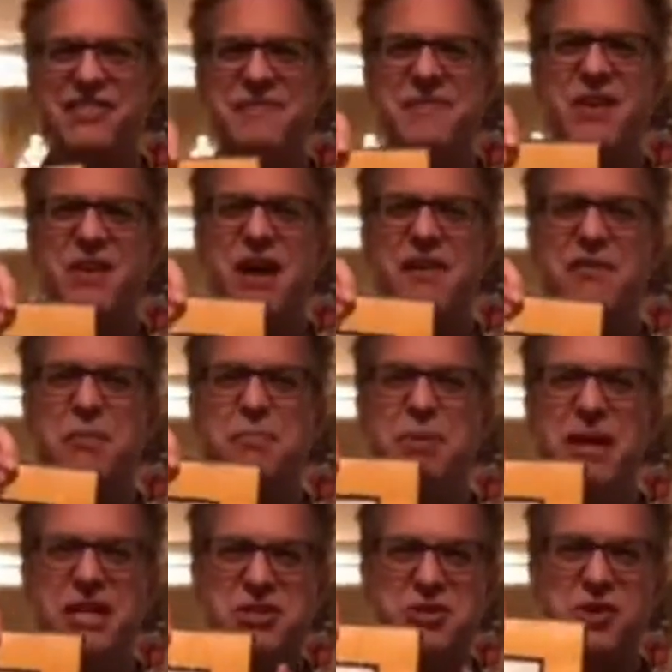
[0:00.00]
Here I have a
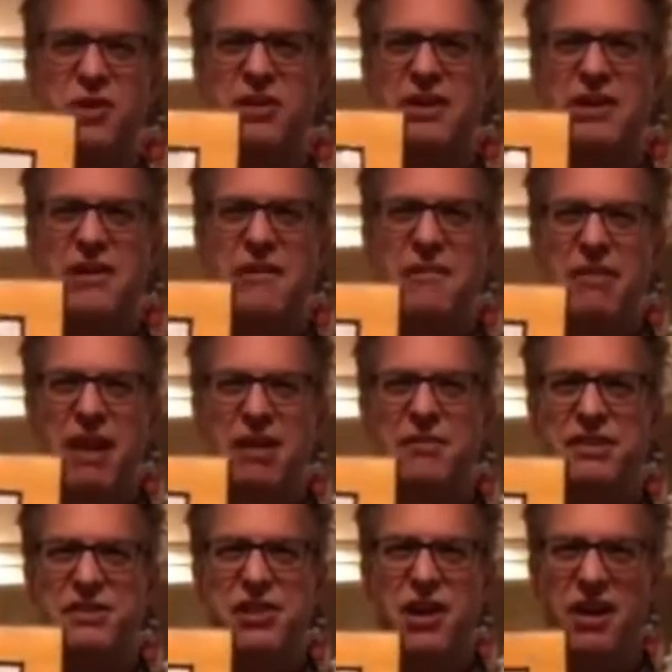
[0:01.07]
picture of
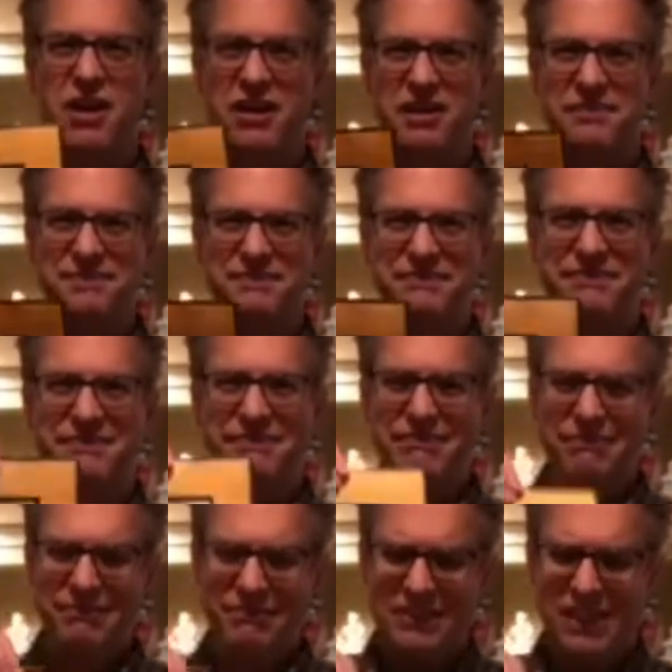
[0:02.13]
a tongue.
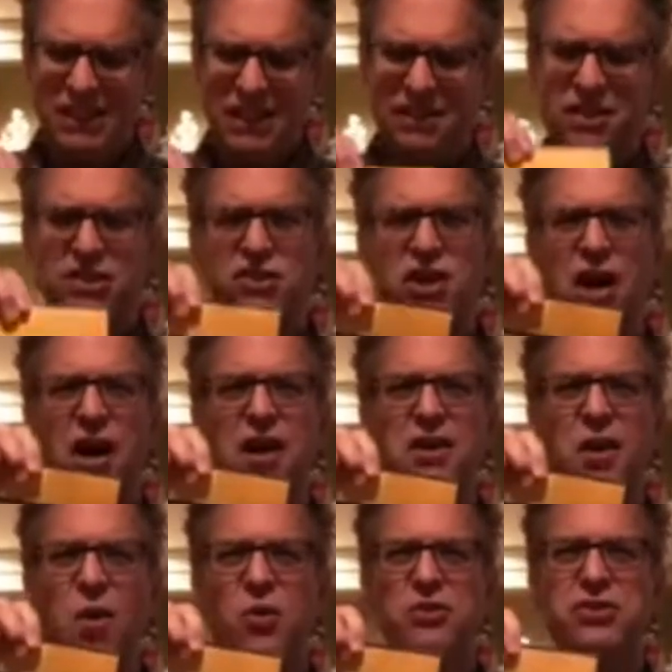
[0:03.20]
The tongue
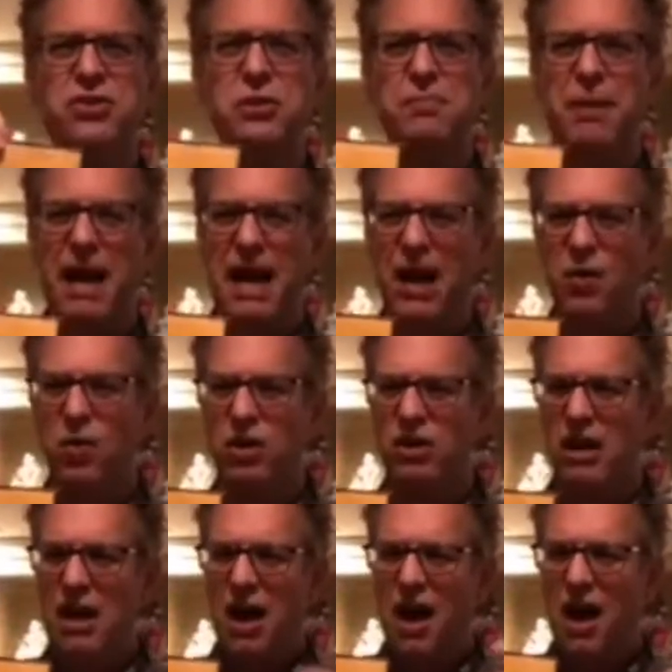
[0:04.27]
holds the power
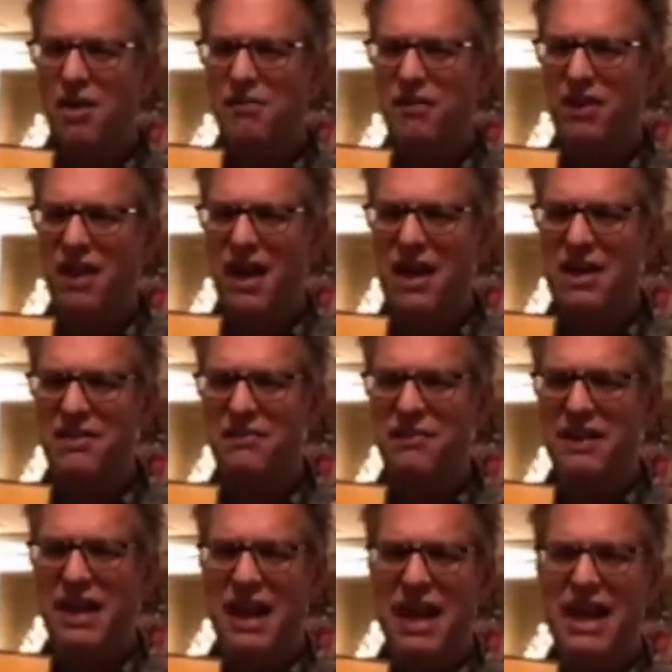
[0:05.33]
of life
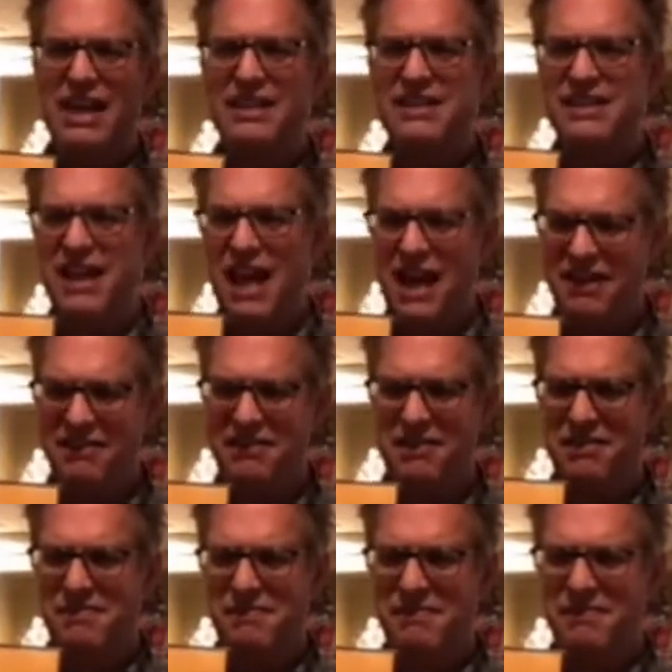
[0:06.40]
and death.
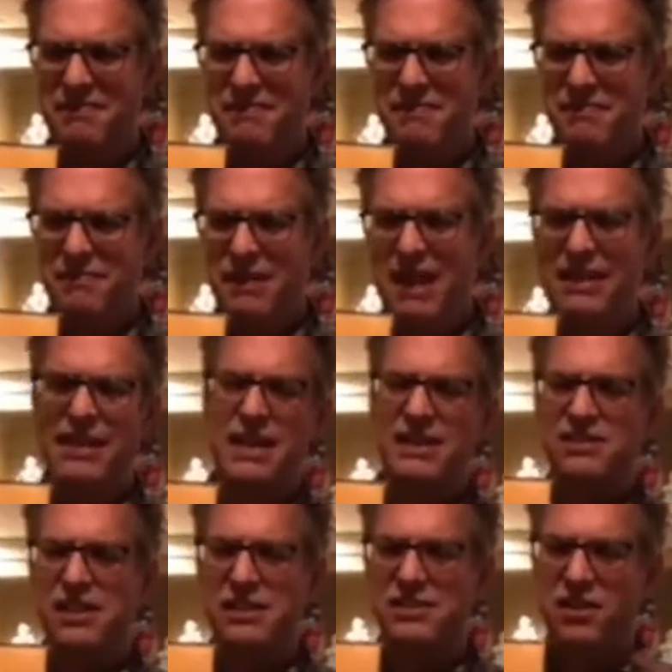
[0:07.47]
And then it
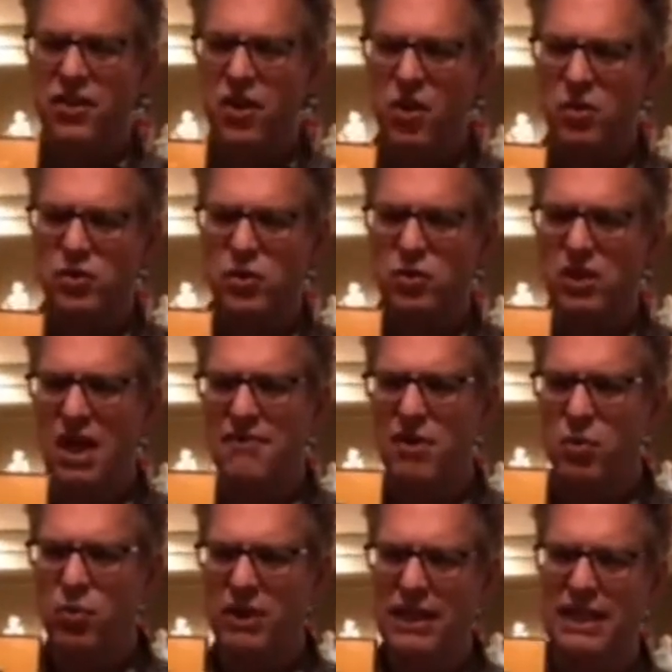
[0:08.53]
says, "And those who love
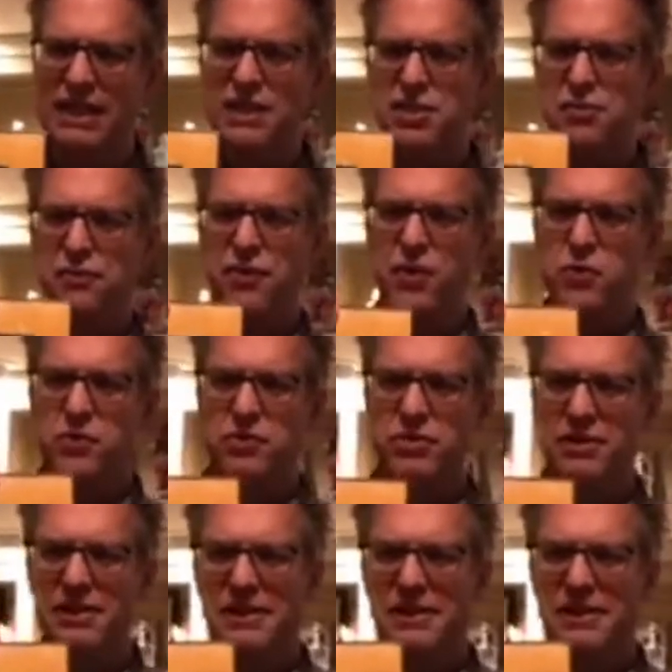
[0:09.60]
it will eat its fruit."